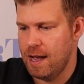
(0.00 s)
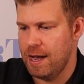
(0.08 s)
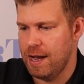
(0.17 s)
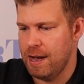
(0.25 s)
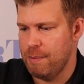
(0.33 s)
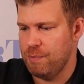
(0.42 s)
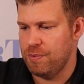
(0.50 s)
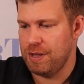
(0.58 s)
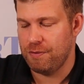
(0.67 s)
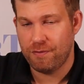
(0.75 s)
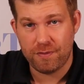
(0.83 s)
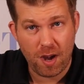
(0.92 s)

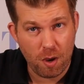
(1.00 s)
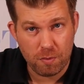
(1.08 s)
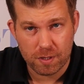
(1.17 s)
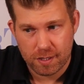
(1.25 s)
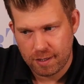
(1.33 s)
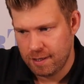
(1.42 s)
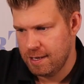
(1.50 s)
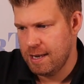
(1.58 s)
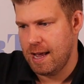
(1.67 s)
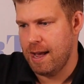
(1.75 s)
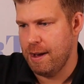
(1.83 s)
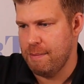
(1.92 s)
They float
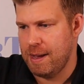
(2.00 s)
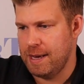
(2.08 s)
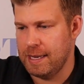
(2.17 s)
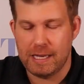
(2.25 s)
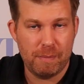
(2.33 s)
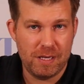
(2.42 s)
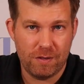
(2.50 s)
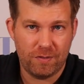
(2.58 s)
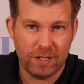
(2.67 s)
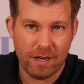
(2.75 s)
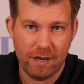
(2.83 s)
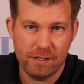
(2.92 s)
and they come in
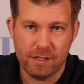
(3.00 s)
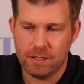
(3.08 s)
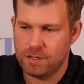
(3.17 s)
different colours.